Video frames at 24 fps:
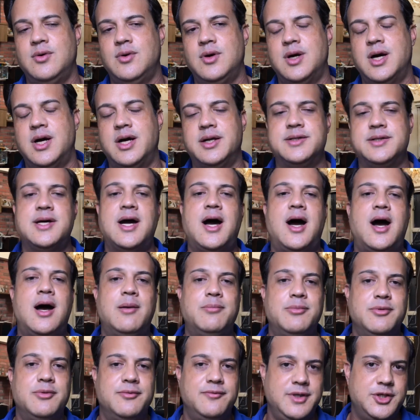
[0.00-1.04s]
on top
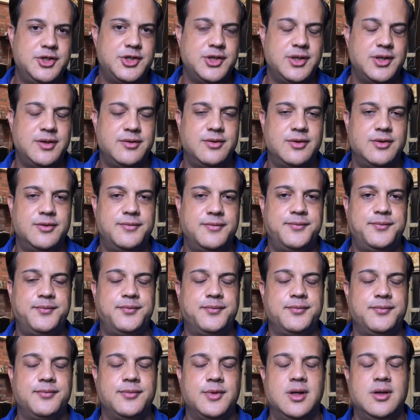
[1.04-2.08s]
of each other?
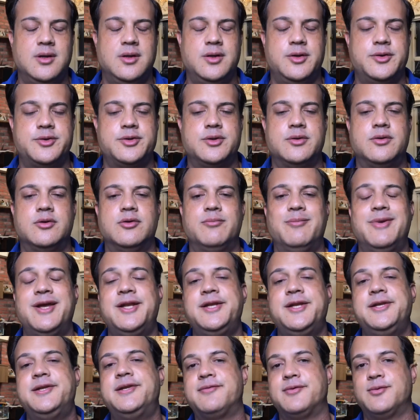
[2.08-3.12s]
So there are many
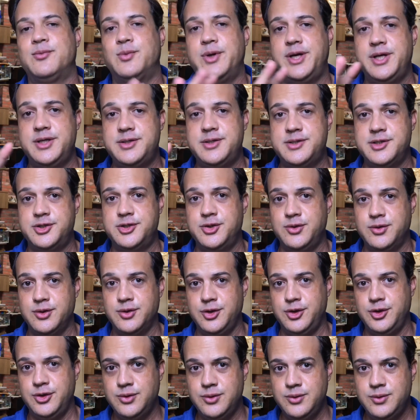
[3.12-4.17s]
different ways that you
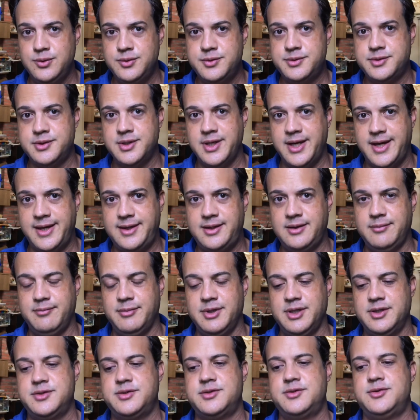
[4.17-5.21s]
can use the
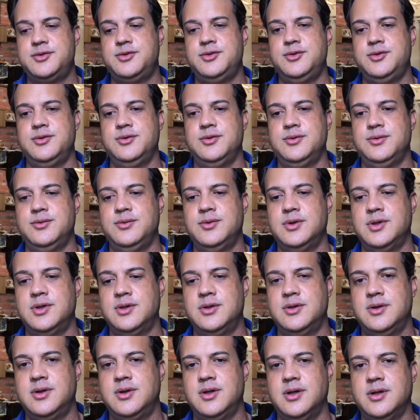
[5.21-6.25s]
elements to
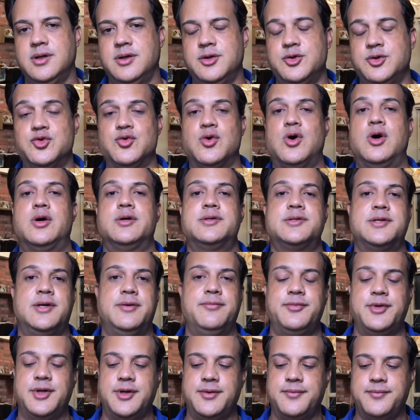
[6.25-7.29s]
draw
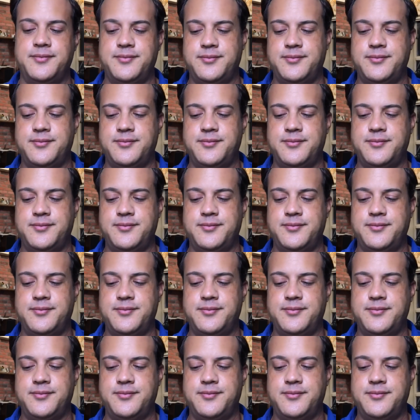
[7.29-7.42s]
something.